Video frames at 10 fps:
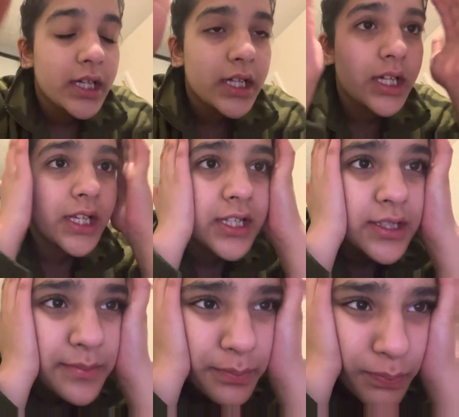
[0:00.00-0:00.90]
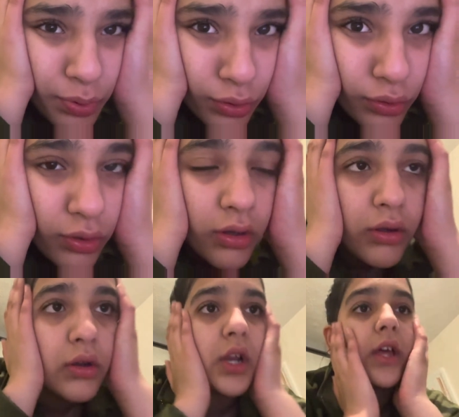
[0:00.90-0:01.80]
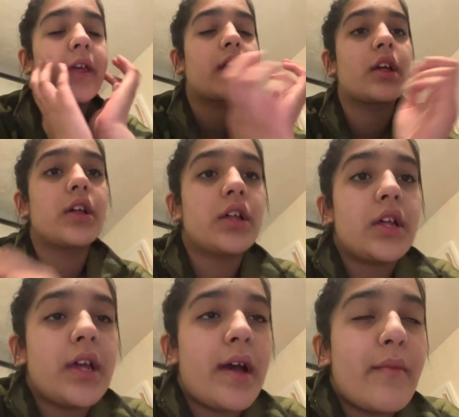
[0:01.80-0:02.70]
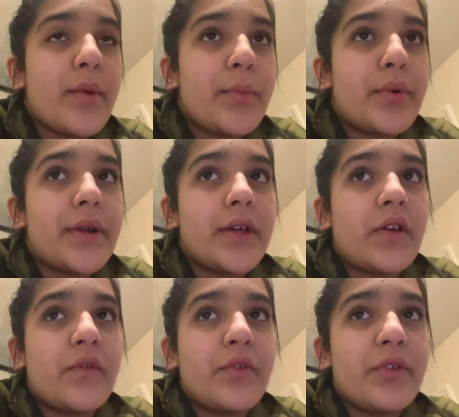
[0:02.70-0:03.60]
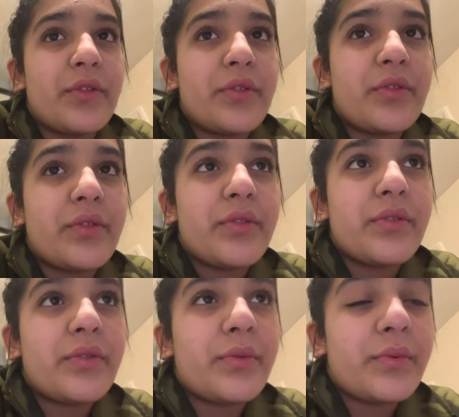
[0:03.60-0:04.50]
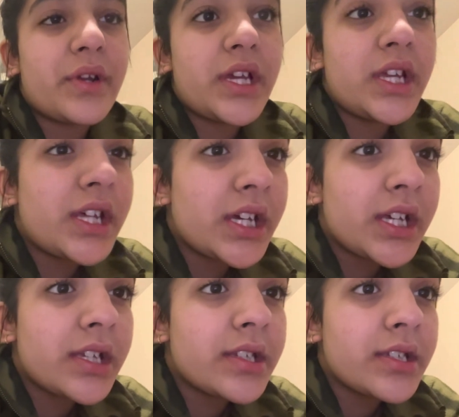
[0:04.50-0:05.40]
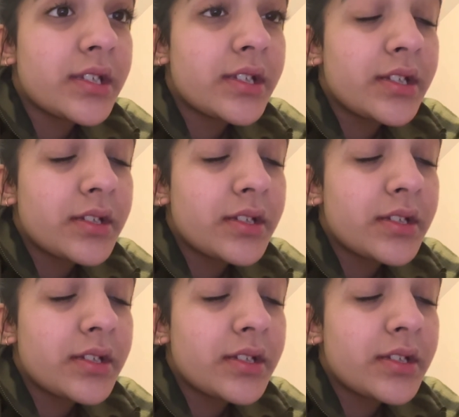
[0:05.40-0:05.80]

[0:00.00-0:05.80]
I just put on, like, I've been putting on for 3 days.